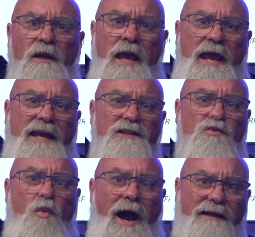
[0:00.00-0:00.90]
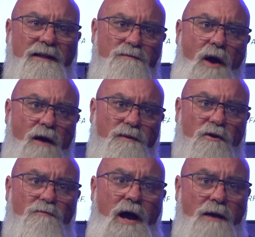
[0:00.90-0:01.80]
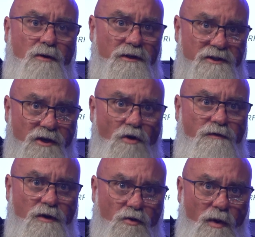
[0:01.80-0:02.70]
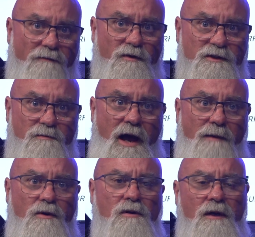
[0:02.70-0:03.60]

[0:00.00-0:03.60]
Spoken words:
His widely popular Bible, the Scofield Reference Bible,